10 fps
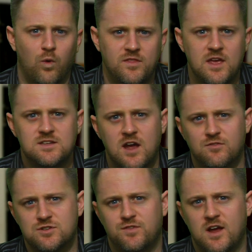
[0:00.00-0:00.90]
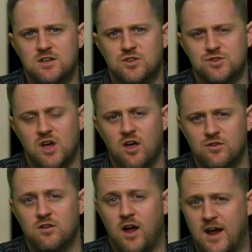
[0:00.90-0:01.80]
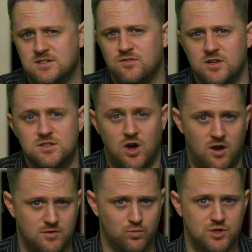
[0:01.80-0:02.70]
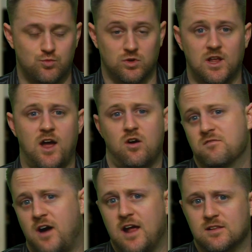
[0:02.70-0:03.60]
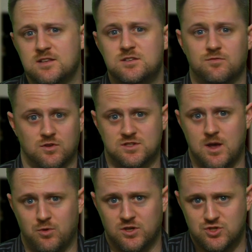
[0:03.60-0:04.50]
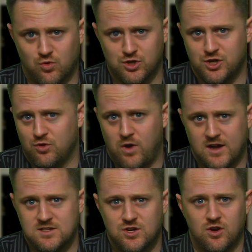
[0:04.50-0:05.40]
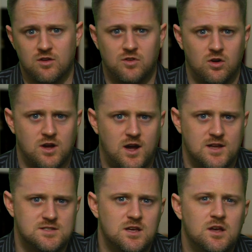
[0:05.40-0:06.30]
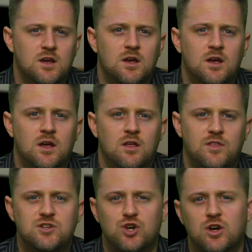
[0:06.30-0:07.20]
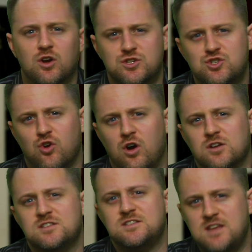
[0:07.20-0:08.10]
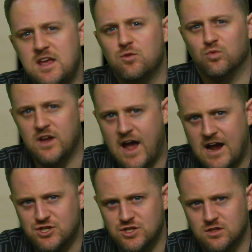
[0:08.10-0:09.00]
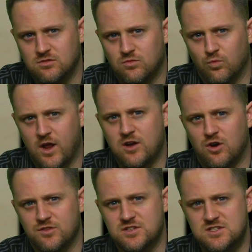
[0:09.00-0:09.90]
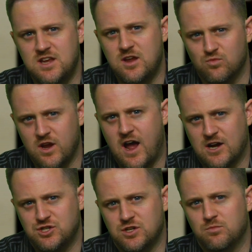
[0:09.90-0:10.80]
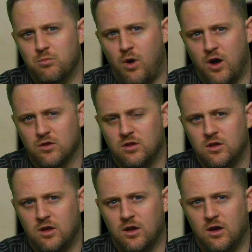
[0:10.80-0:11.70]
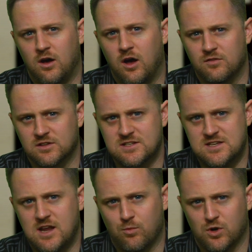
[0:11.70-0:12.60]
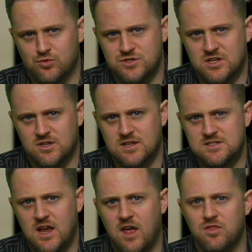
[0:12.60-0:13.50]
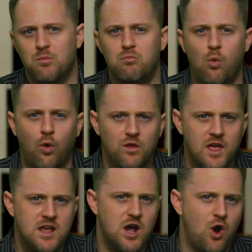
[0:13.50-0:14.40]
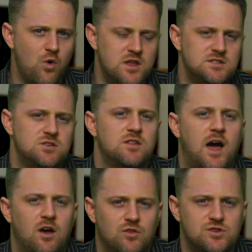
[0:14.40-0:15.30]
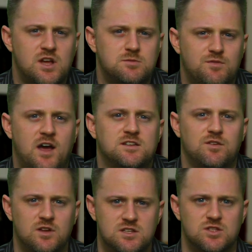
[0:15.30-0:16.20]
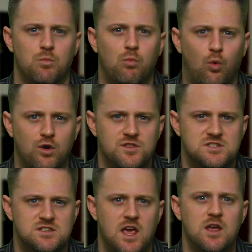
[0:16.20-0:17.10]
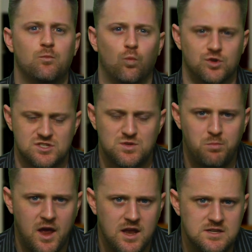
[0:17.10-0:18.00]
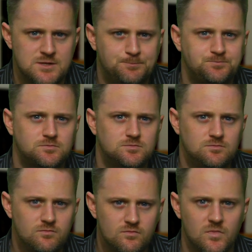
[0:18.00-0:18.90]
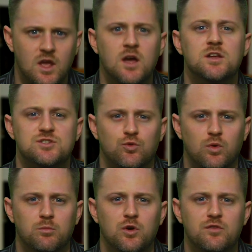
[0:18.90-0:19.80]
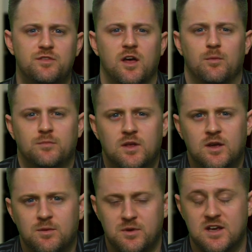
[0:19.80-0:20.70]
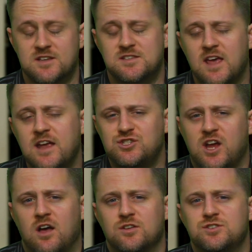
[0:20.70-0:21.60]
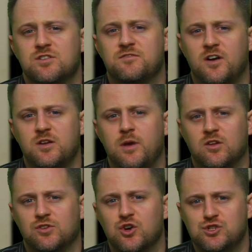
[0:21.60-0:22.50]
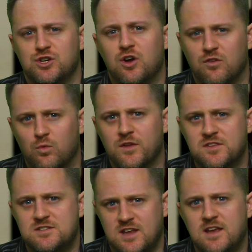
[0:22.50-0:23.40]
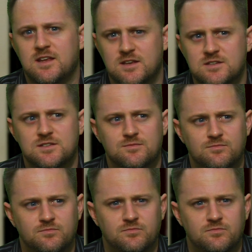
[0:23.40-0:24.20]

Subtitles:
when they diversify into those other activities, often which rely on violence, for example, extortion, racketeering of all kinds, they trigger a strong state reaction, what I call the state reaction model of illicit network resilience. And the more they go into that those types of activities, the more the state will spend to remove them, because they challenge the fundamental notion of what the state is.